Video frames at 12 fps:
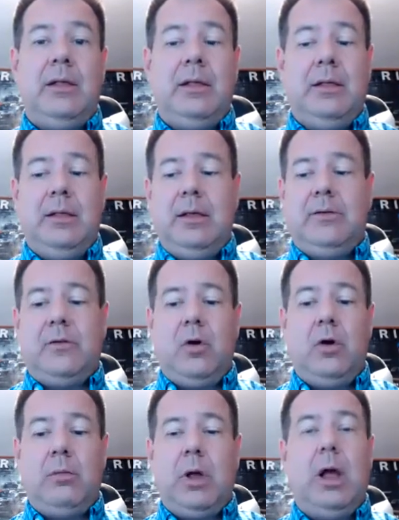this
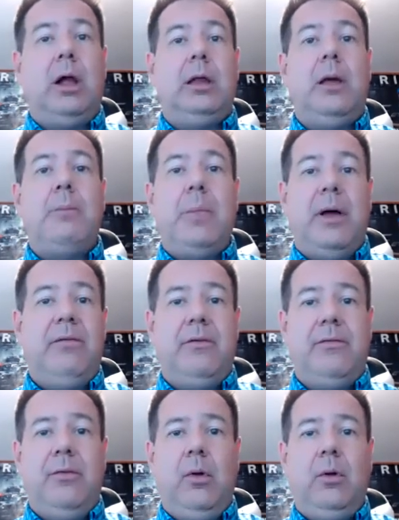term called above the
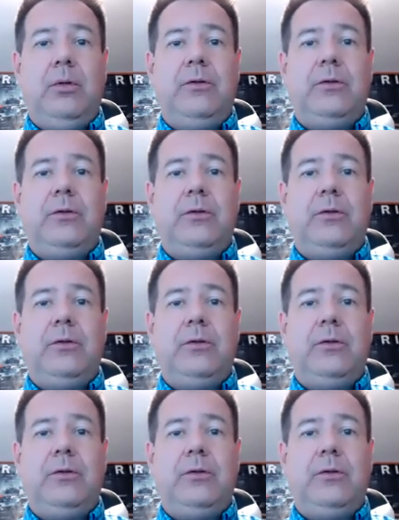fold.